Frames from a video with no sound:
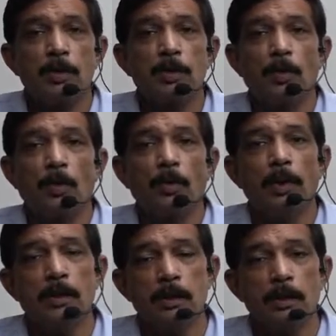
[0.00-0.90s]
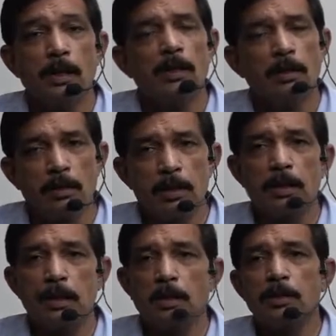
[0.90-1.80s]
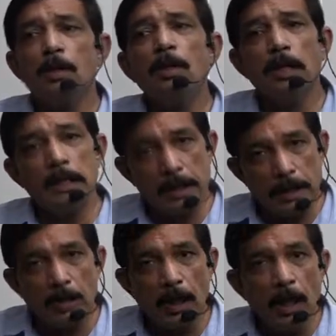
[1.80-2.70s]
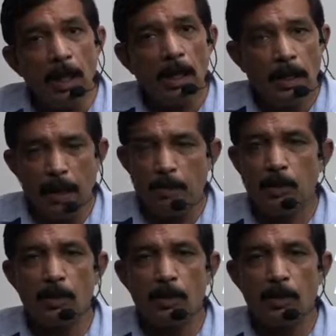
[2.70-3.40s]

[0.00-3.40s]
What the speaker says: So it is Christian, so it's given a name.